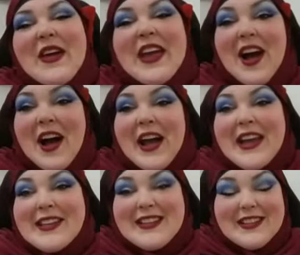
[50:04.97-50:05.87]
okay,
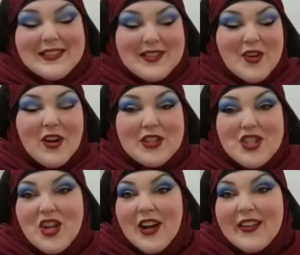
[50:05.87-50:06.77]
I called
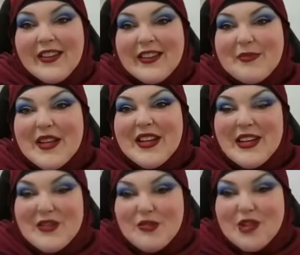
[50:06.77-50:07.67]
shotgun because
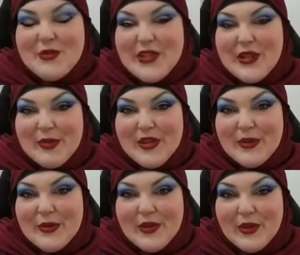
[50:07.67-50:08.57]
I knew she was going to
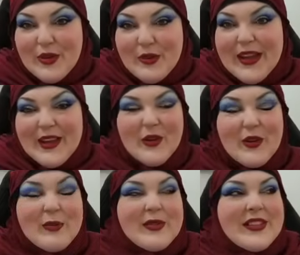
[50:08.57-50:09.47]
puke the whole way
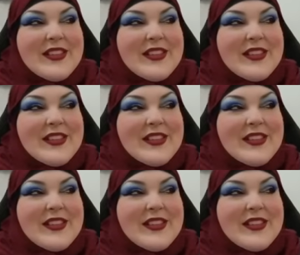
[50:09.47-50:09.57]
home.